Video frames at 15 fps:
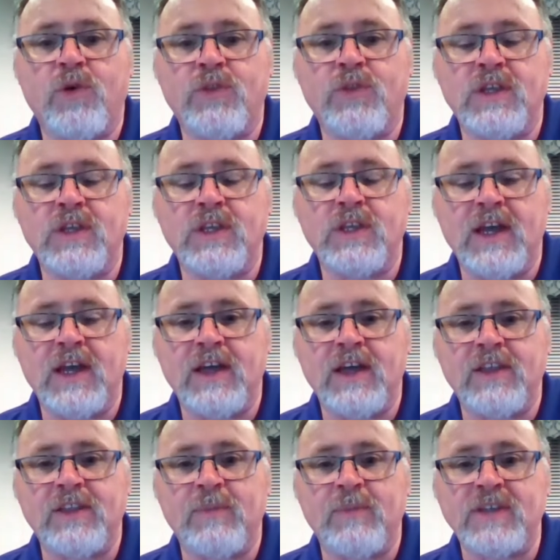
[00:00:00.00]
uh, the
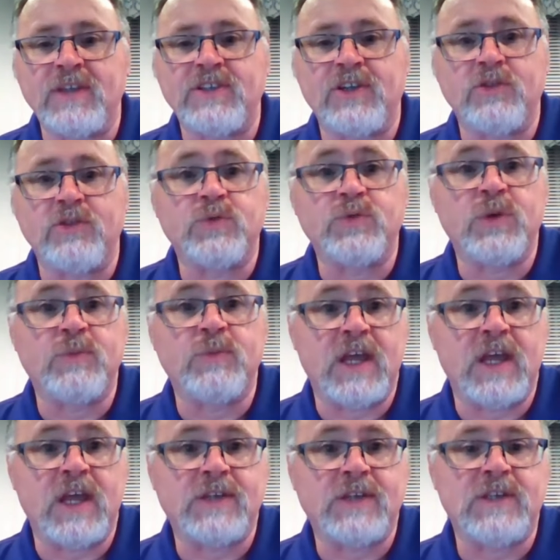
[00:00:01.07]
Mexico sweepstakes,
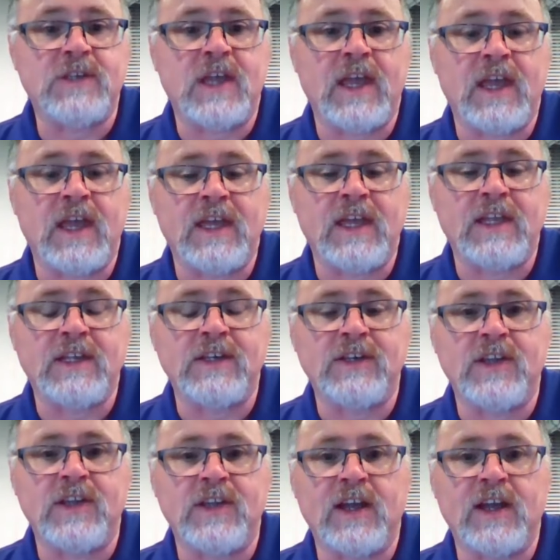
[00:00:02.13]
and uh,
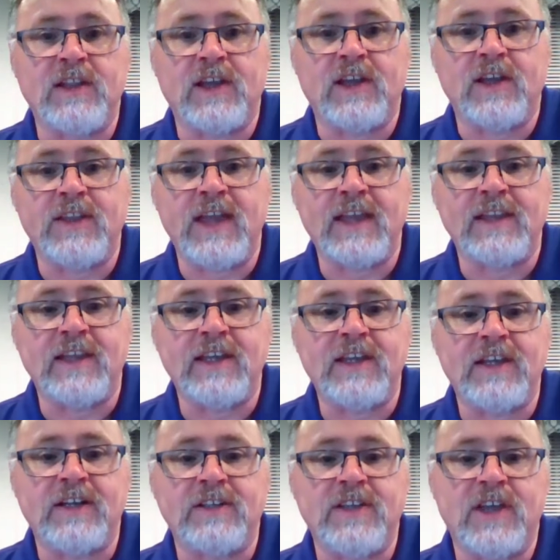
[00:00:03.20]
click on that link, and it'll take
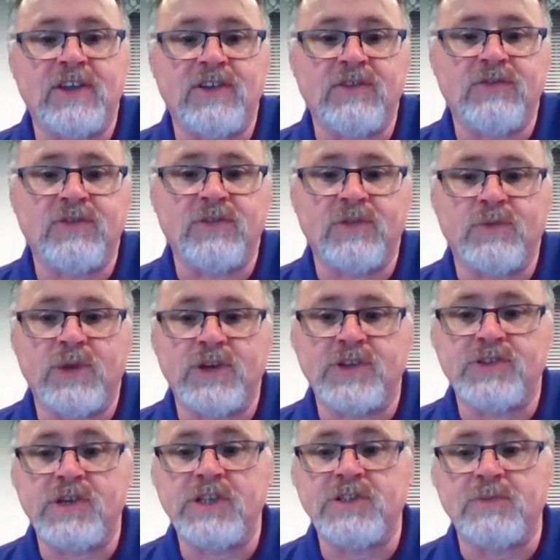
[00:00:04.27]
you to the registration page.